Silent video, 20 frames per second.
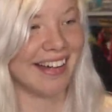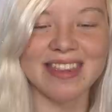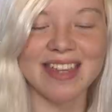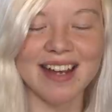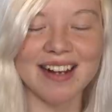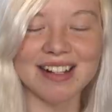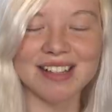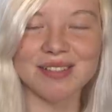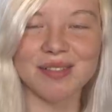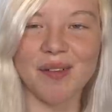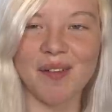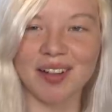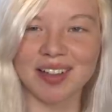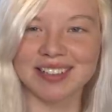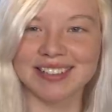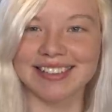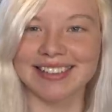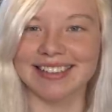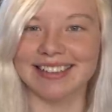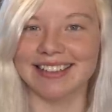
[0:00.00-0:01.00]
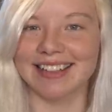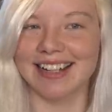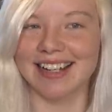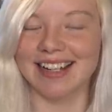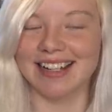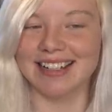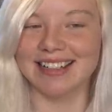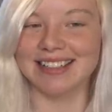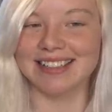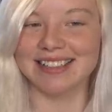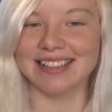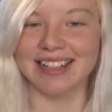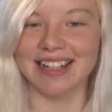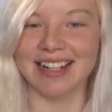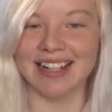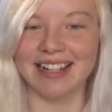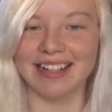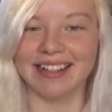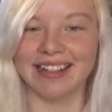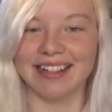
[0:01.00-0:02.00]
Thanks for watching, guys.
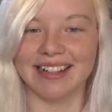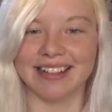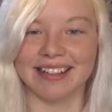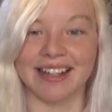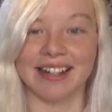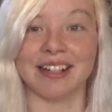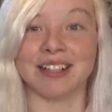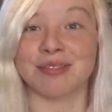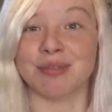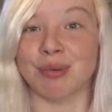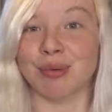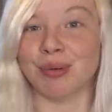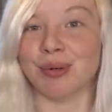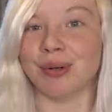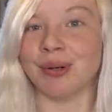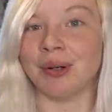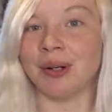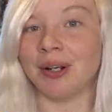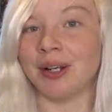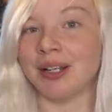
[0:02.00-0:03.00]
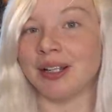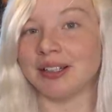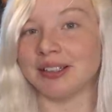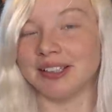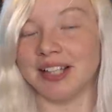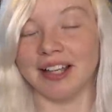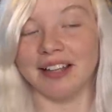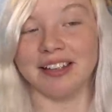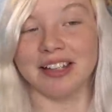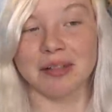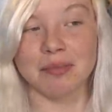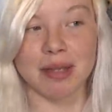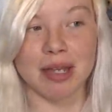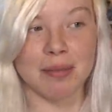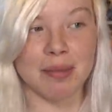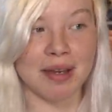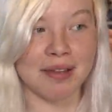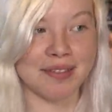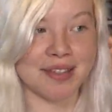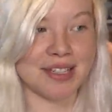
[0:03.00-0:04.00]
Thanks for telling me
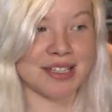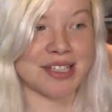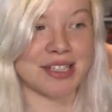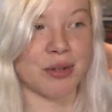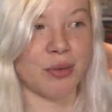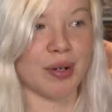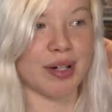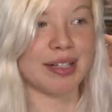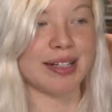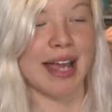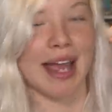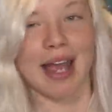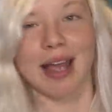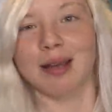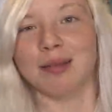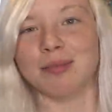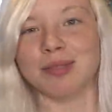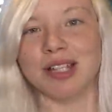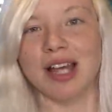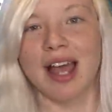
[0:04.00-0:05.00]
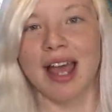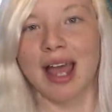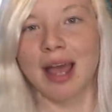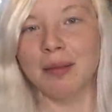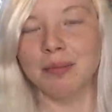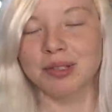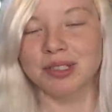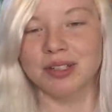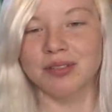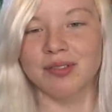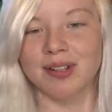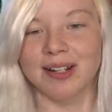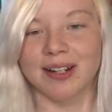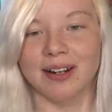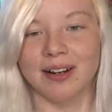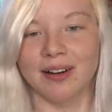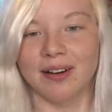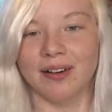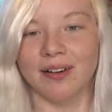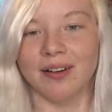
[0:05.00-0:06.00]
about the Squid Games hamster
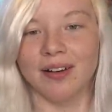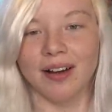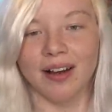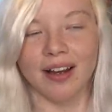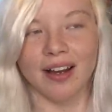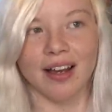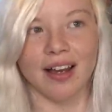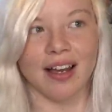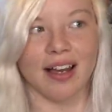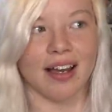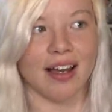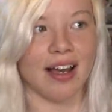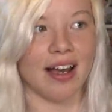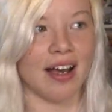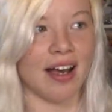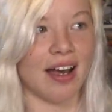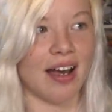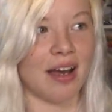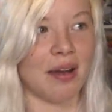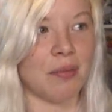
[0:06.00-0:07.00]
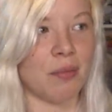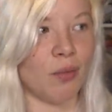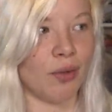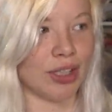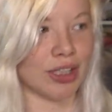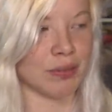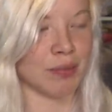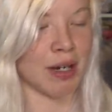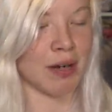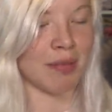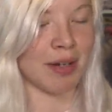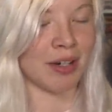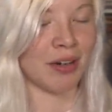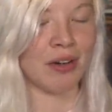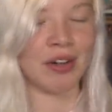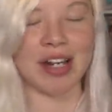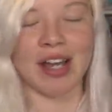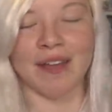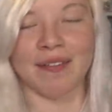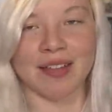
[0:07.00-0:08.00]
video, which made me
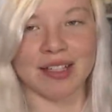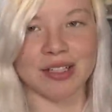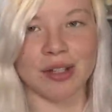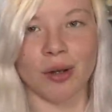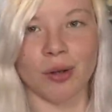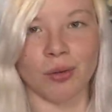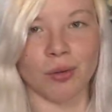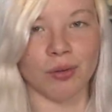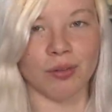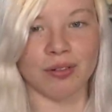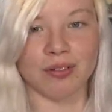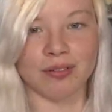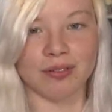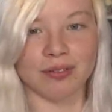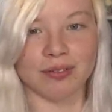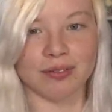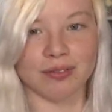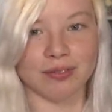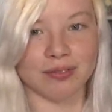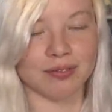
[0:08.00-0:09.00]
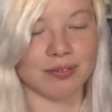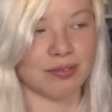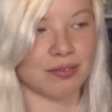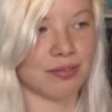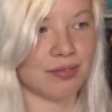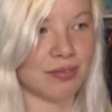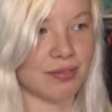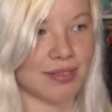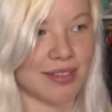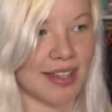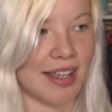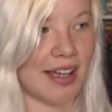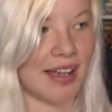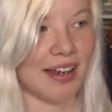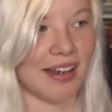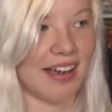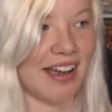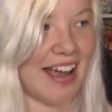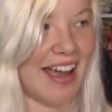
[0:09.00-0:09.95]
go down this whole thing.